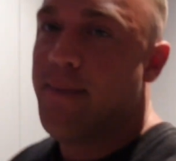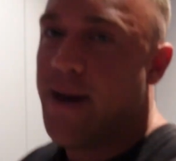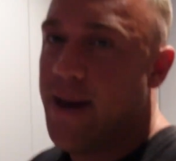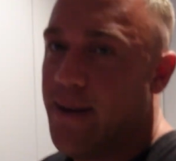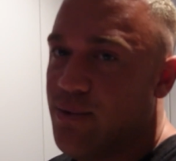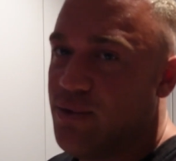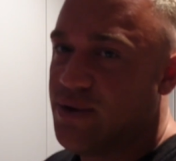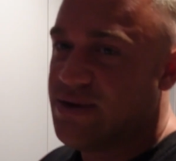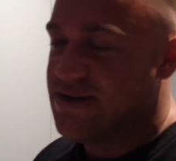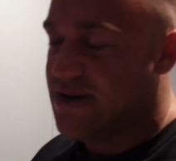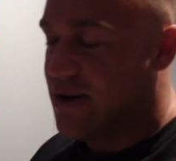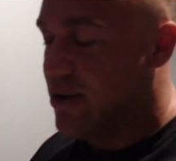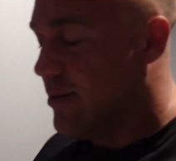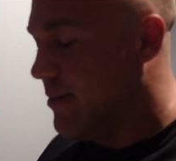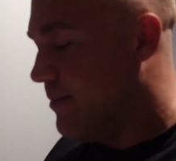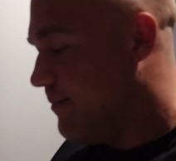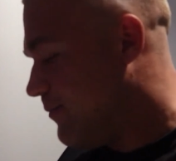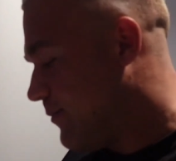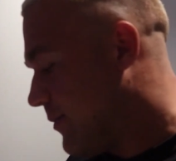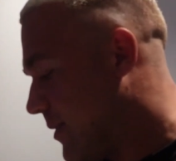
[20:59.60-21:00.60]
maple syrup.
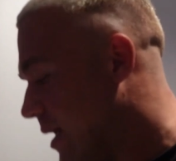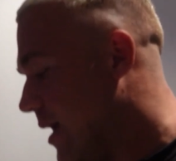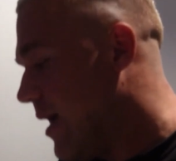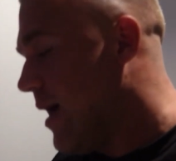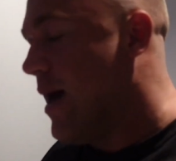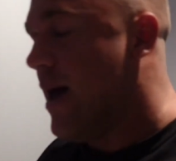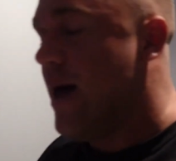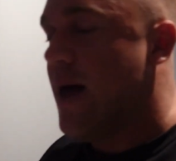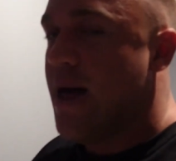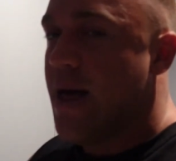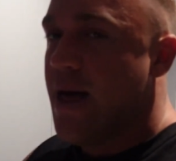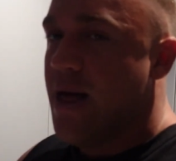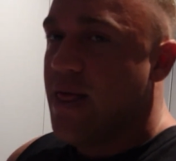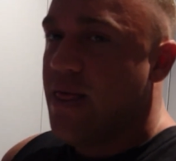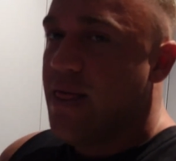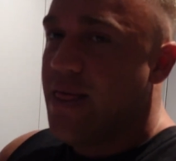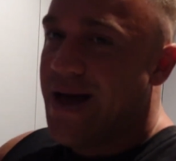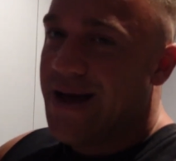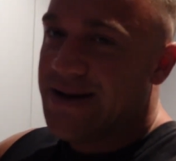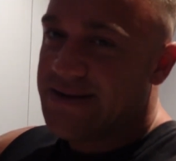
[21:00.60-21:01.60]

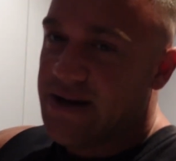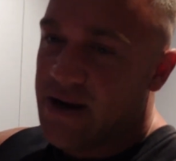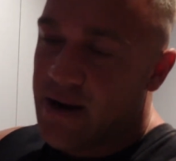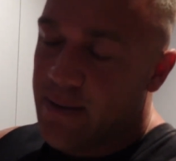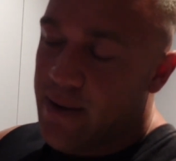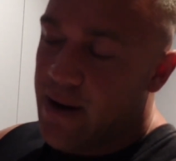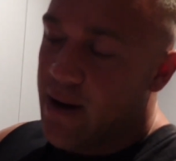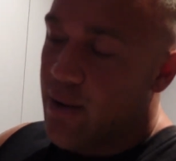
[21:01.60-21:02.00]
That's going to be